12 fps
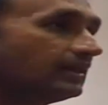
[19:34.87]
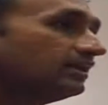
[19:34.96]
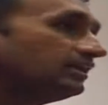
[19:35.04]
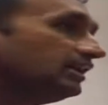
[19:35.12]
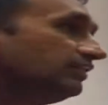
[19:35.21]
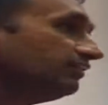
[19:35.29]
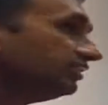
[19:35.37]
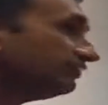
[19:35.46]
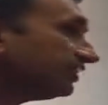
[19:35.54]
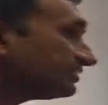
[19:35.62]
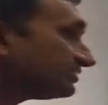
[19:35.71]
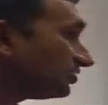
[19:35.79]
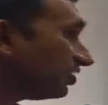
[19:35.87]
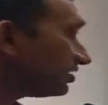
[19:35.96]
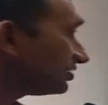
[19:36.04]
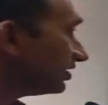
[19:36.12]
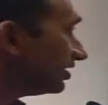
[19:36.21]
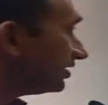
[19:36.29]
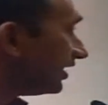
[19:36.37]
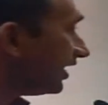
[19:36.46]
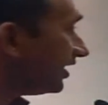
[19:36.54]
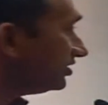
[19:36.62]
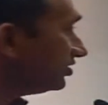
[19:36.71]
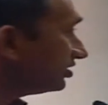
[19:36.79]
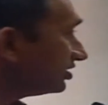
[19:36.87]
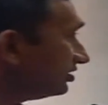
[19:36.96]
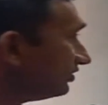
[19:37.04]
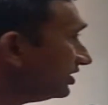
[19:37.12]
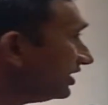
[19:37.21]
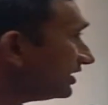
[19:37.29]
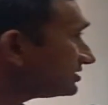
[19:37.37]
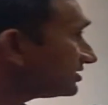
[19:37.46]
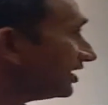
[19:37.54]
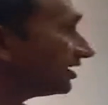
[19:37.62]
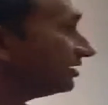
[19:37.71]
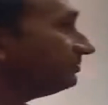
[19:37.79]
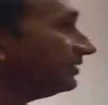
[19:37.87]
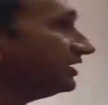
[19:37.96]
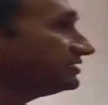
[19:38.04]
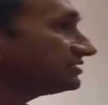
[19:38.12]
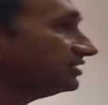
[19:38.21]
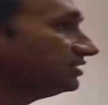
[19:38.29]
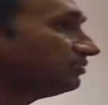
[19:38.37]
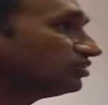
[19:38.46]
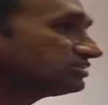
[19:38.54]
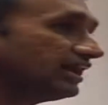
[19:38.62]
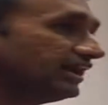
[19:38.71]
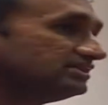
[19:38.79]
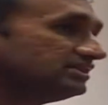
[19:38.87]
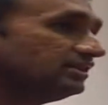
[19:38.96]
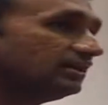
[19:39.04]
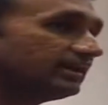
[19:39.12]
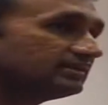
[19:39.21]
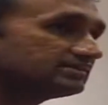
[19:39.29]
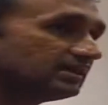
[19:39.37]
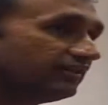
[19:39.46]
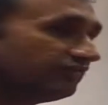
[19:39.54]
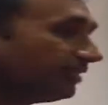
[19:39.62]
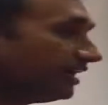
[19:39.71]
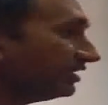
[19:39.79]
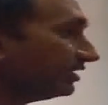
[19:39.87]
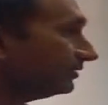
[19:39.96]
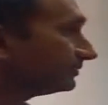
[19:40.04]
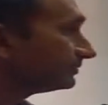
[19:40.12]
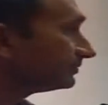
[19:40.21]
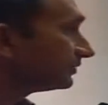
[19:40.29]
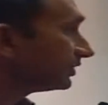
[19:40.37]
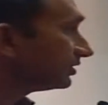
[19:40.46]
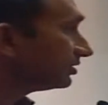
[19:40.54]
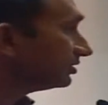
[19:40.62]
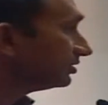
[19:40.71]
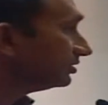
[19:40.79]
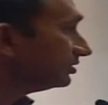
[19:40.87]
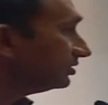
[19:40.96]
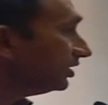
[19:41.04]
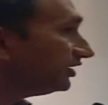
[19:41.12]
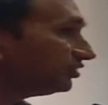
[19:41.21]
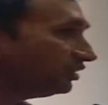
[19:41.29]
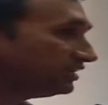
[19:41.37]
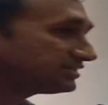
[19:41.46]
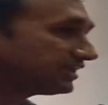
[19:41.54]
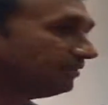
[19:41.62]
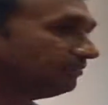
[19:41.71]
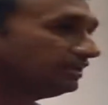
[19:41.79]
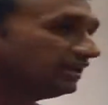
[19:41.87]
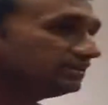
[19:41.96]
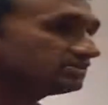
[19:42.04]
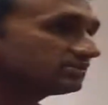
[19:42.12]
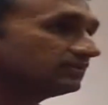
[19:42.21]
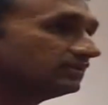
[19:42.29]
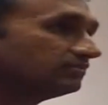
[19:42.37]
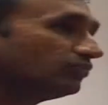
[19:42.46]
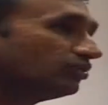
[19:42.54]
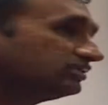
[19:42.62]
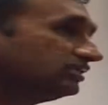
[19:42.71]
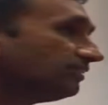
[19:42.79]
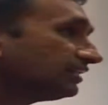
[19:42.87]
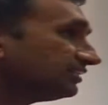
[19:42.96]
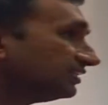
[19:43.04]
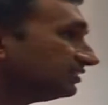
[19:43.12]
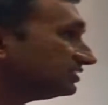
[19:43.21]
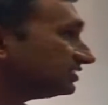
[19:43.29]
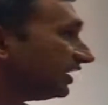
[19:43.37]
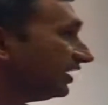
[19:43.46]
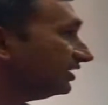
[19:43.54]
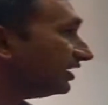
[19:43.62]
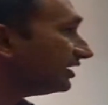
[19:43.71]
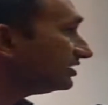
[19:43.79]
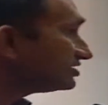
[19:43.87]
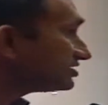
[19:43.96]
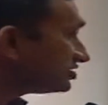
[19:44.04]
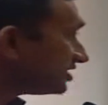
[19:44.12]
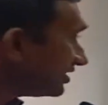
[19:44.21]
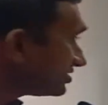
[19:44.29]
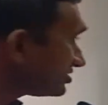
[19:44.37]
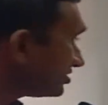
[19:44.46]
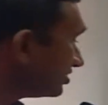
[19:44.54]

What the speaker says: Even if there is a doctor and your delivery has taken place in the most hygienic and safe manner, in today's time and age, both the mother and the child are discharged